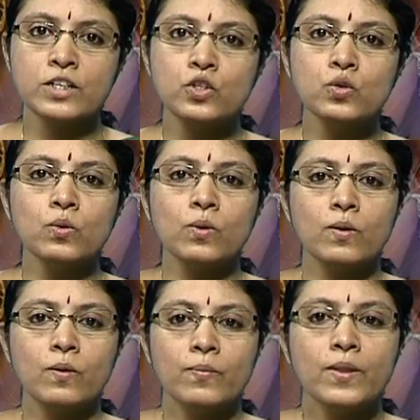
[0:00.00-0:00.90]
to
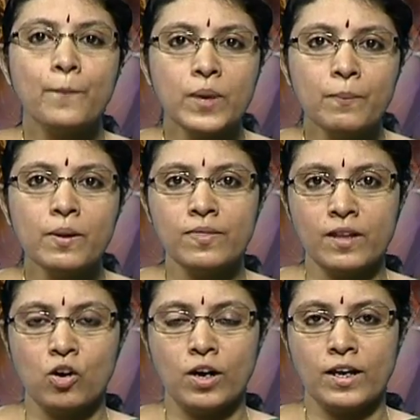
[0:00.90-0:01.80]
the people in the
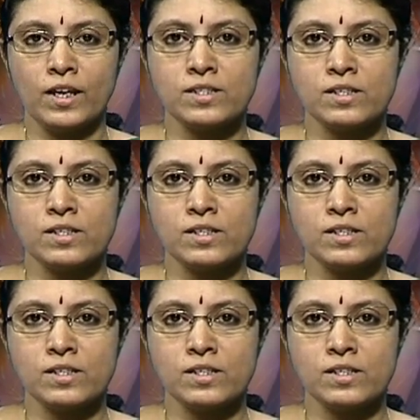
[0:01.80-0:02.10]
context,